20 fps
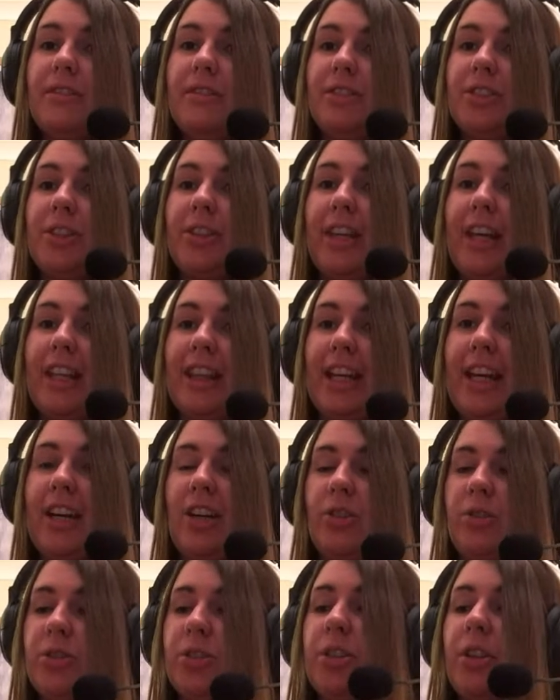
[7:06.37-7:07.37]
So yeah, that
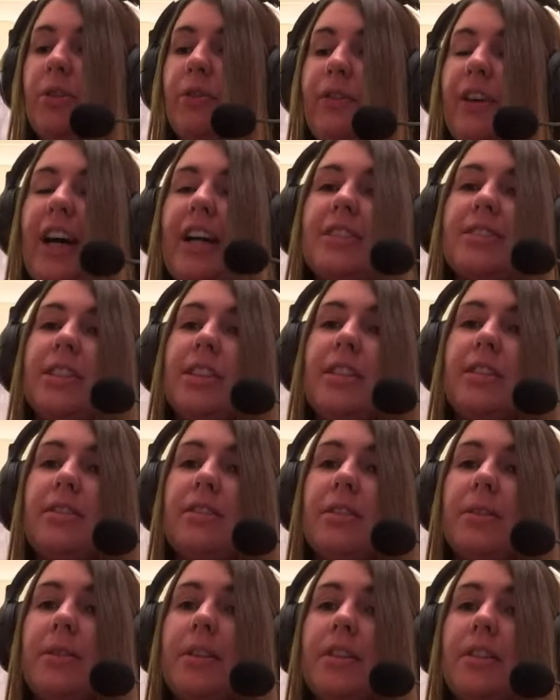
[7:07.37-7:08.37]
also factored
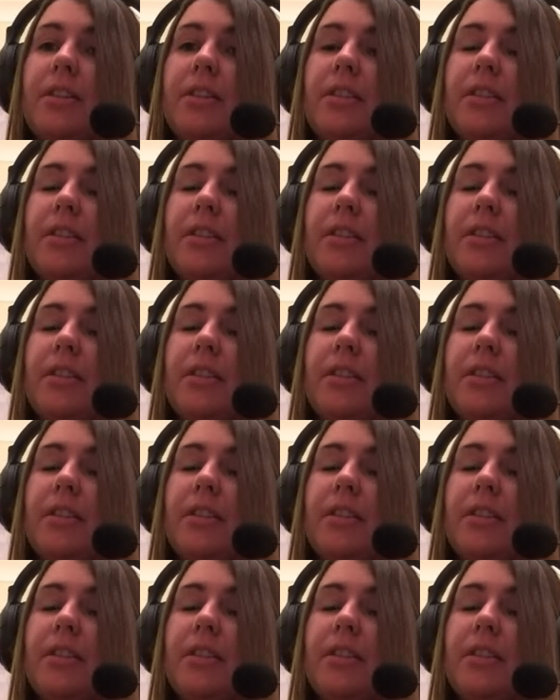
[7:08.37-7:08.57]
into it.